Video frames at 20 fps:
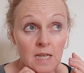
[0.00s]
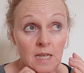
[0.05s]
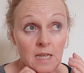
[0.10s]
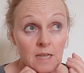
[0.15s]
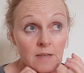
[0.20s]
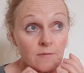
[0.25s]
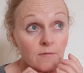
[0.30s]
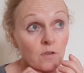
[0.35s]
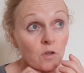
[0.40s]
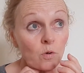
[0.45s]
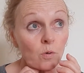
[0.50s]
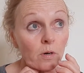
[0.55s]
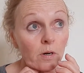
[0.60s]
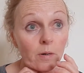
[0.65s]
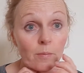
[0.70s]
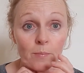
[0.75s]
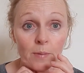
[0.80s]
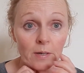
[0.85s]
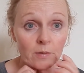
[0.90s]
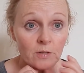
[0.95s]
if you are
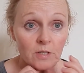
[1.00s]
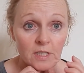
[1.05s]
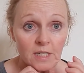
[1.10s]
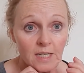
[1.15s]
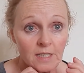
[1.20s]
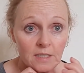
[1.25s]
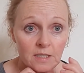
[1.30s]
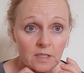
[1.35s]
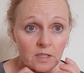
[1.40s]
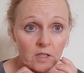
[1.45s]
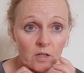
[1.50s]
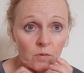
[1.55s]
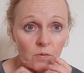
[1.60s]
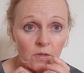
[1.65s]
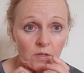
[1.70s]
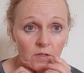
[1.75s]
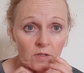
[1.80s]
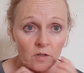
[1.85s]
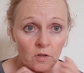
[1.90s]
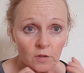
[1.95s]
about to get a tooth
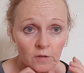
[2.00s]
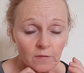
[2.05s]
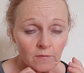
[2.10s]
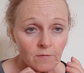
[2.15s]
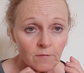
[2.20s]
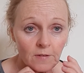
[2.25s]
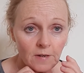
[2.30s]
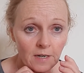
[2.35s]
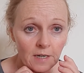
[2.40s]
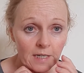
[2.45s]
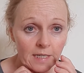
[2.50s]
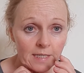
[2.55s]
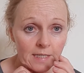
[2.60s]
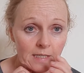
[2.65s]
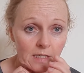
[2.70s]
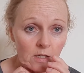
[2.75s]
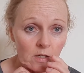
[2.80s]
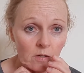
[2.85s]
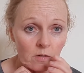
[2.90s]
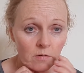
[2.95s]
done fairly
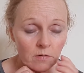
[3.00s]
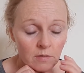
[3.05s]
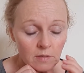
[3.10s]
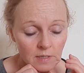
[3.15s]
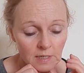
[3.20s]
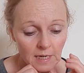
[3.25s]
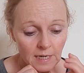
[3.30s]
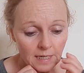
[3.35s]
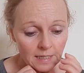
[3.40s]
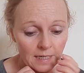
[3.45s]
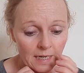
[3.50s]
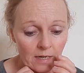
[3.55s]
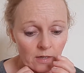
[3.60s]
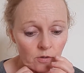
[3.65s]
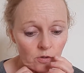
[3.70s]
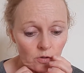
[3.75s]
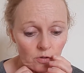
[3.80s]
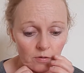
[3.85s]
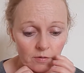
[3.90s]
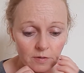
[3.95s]
soon, taken out,
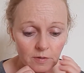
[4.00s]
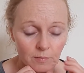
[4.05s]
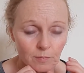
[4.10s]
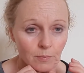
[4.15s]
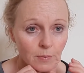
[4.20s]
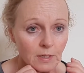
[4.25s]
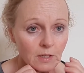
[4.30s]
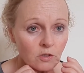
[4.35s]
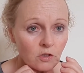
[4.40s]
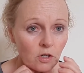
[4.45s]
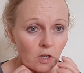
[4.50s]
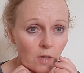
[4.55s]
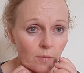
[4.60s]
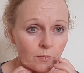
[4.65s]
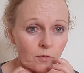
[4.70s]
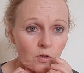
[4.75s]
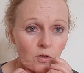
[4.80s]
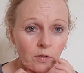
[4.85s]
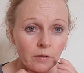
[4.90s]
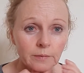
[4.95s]
or some big job
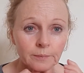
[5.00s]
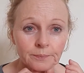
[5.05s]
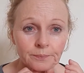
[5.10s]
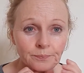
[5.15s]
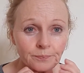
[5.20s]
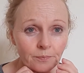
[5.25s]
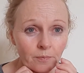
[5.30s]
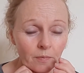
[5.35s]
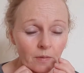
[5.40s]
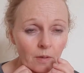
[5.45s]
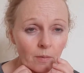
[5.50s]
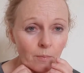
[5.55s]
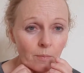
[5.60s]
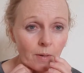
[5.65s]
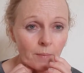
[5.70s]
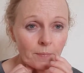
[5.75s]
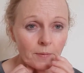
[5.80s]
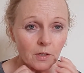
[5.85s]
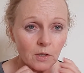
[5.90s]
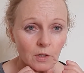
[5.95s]
done, it
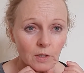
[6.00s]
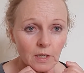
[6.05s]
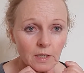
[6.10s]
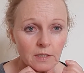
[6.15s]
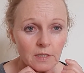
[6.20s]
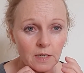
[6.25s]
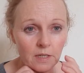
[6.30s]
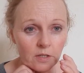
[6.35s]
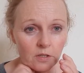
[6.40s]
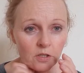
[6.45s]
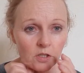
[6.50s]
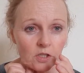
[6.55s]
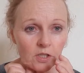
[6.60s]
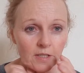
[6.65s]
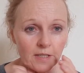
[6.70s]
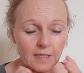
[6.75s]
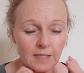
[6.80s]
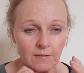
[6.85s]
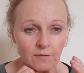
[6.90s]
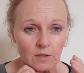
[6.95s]
might be a good idea to
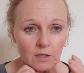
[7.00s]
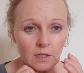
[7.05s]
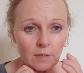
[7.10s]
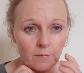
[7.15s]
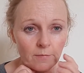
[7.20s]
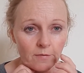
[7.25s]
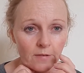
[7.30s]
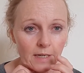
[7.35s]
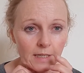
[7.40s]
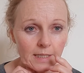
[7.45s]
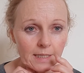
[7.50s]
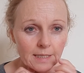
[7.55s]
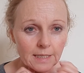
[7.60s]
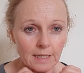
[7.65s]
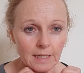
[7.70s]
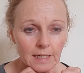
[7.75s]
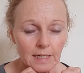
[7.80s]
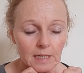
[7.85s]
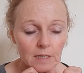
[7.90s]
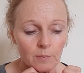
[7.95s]
just give your lymphatics a
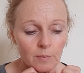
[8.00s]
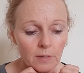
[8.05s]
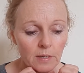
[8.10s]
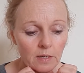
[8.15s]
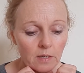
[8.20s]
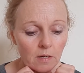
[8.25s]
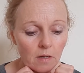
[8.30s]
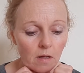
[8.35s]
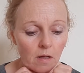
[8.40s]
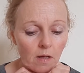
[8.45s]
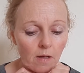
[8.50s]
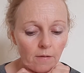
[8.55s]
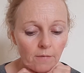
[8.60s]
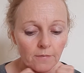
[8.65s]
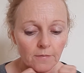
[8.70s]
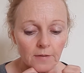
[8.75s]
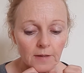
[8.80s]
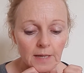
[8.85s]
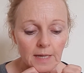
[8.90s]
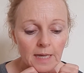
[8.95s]
little bit of
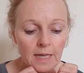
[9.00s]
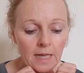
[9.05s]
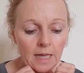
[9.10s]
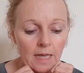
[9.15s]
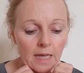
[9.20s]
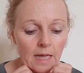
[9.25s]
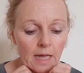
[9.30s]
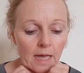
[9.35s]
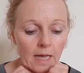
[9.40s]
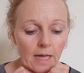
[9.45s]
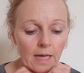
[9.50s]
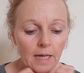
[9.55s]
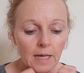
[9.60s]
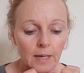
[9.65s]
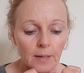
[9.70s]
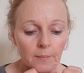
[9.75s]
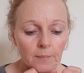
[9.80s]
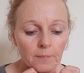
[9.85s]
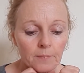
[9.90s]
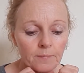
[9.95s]

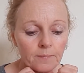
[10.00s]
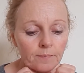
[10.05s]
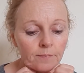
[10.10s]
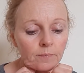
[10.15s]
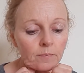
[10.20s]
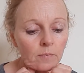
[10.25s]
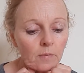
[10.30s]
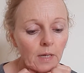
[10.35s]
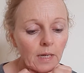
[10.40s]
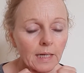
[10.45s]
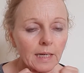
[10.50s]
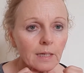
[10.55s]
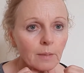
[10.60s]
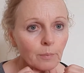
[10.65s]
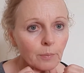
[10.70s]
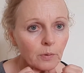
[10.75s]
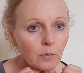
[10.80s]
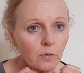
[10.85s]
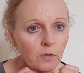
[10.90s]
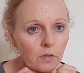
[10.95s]
a little
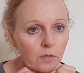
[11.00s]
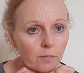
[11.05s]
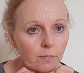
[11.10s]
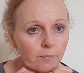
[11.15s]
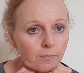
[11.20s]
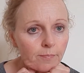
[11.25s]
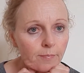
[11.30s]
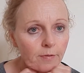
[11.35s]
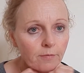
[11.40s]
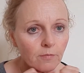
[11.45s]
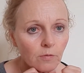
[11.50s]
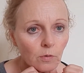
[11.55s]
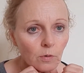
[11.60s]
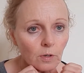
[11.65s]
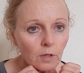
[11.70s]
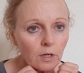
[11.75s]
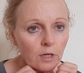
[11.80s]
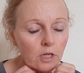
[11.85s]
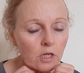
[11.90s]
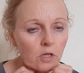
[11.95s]
boost
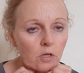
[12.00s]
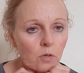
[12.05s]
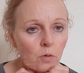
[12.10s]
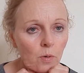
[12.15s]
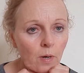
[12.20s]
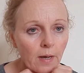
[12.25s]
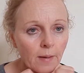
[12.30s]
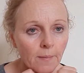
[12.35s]
before you